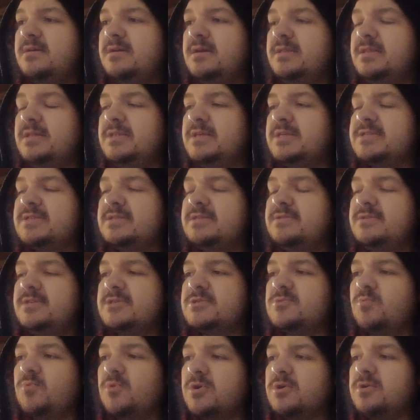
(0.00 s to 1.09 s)
And then
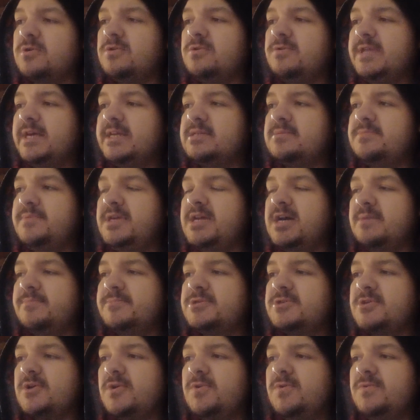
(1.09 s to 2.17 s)
this world has become
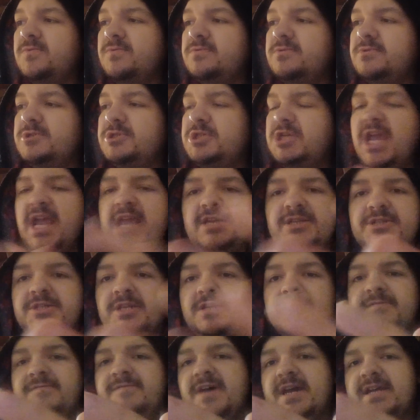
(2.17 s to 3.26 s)
so changed
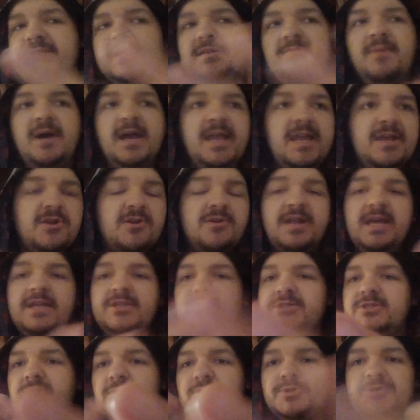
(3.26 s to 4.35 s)
and affected by internet
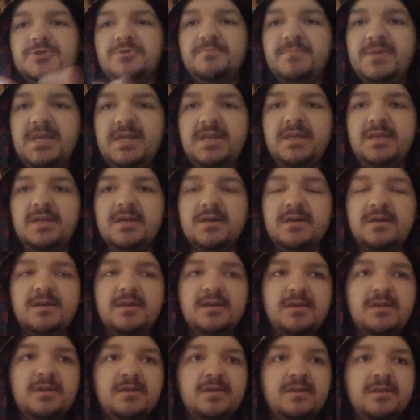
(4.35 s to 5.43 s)
and social media.
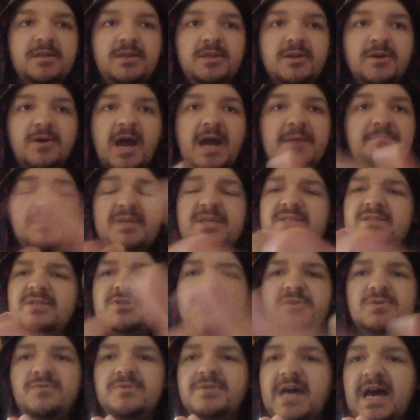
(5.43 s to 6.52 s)
You know, I miss the
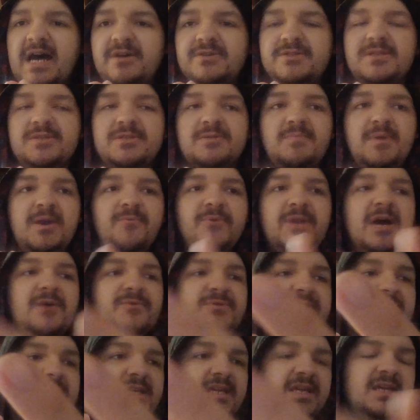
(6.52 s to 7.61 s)
2000s, man. When I
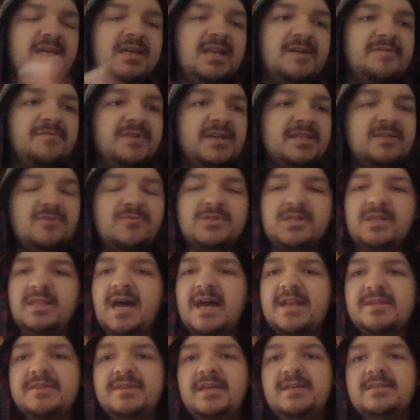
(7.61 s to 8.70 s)
was a kid, I feel like there was a
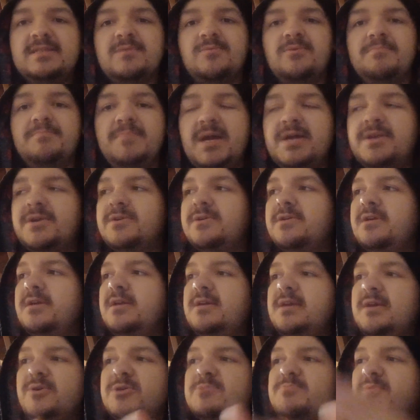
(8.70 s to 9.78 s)
lot of things that were better.
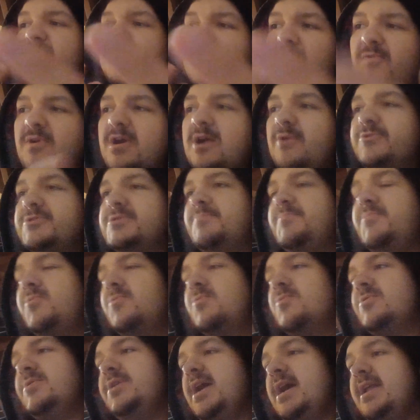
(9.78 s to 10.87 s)
It was before I was a
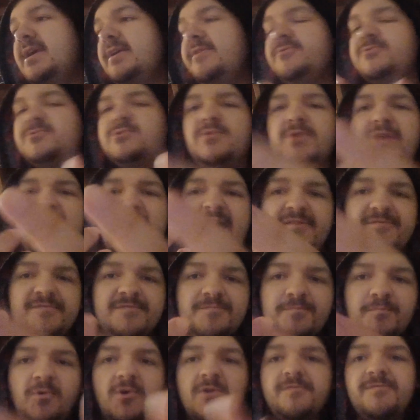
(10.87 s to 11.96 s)
porn addict. It was when I had
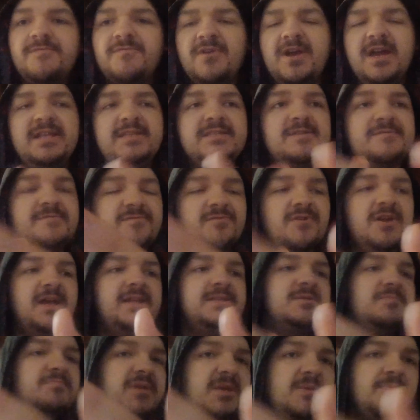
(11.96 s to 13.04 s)
more friends
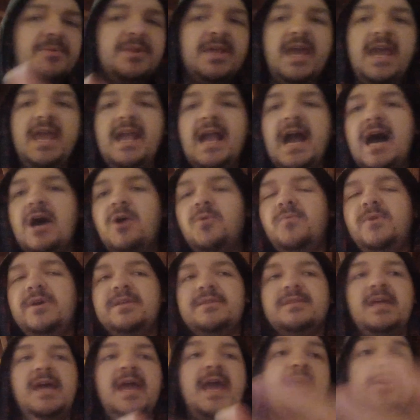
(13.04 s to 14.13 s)
and people to hang out
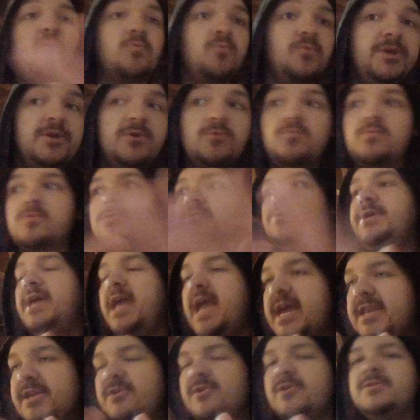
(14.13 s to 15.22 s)
with, and I had a real world
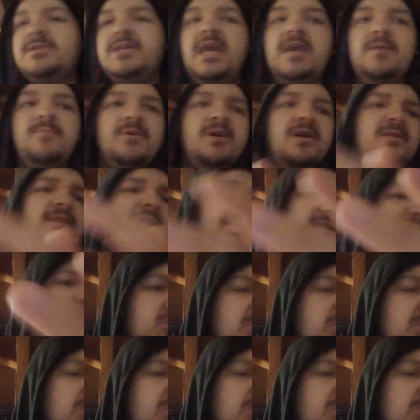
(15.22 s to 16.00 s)
and entertainment. Unlike the